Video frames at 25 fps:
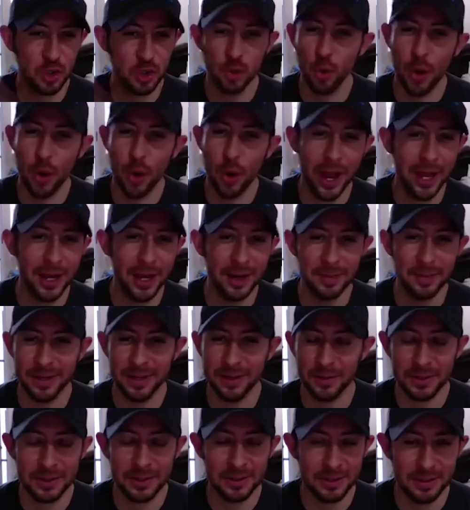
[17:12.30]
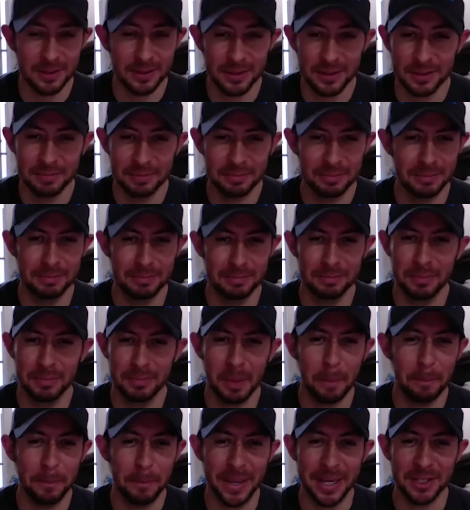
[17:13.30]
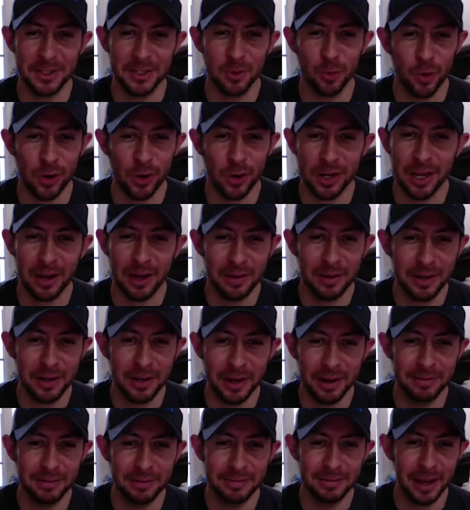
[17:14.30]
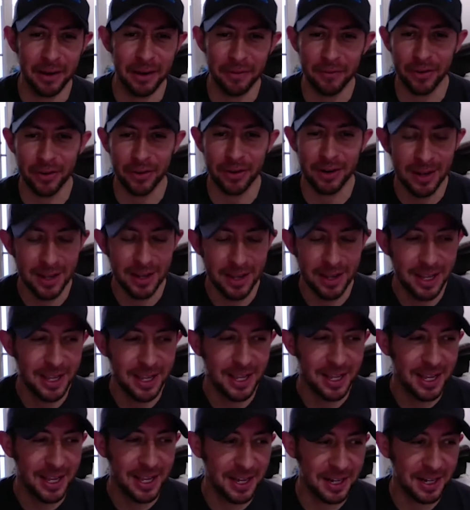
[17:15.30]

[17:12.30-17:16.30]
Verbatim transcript: sweat. It was the best workout ever. Mm-hmm.